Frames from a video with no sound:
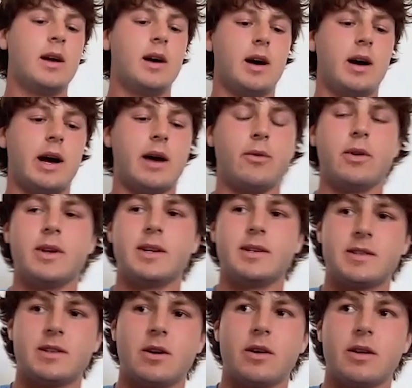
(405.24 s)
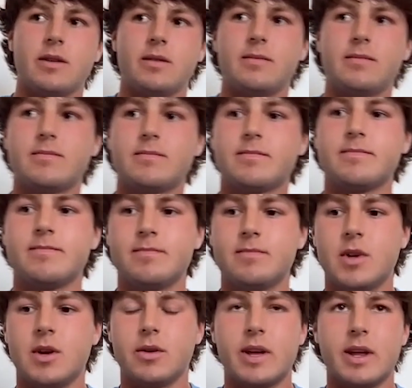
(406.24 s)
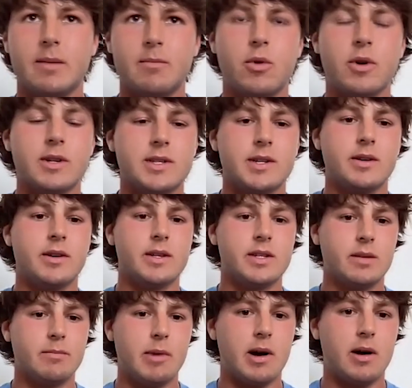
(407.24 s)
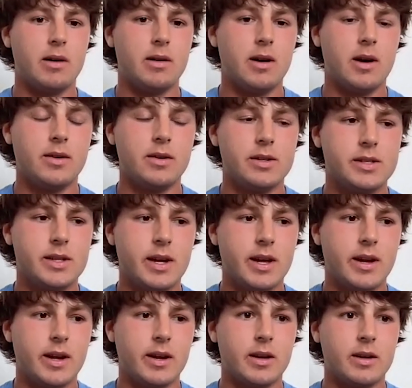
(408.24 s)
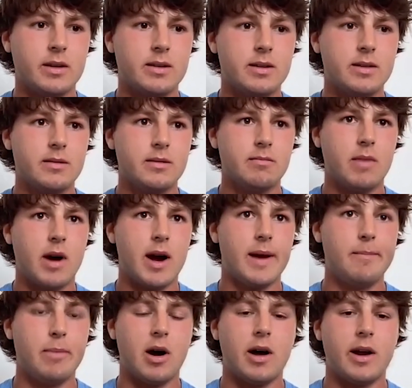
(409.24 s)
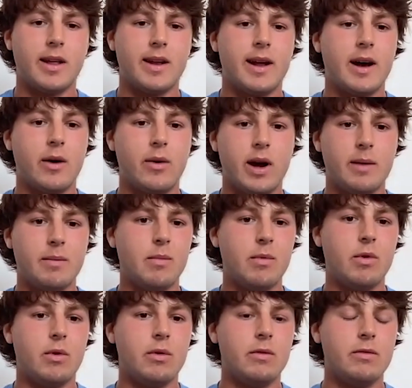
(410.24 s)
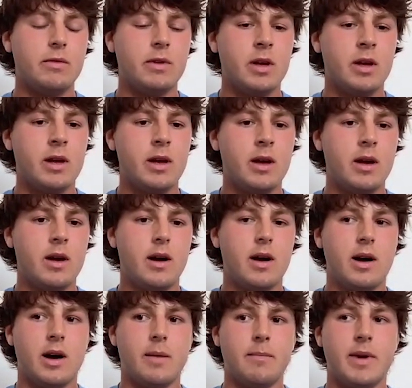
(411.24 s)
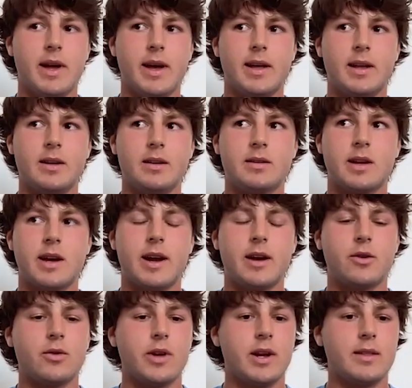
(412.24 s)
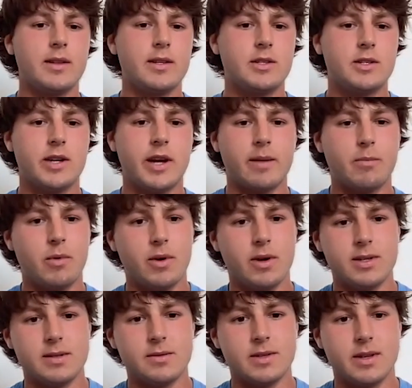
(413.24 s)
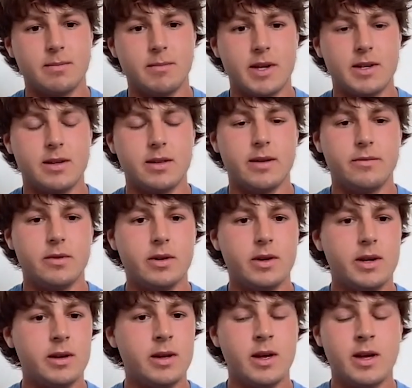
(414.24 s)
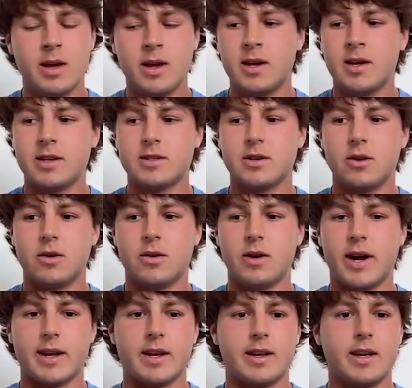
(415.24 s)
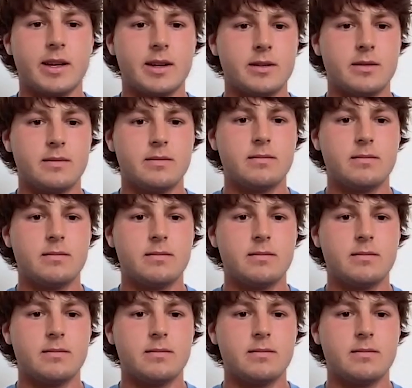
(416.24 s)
I really started, getting more serious about understanding my body and how I move, and kind of creating these checkpoints within my delivery so I could get,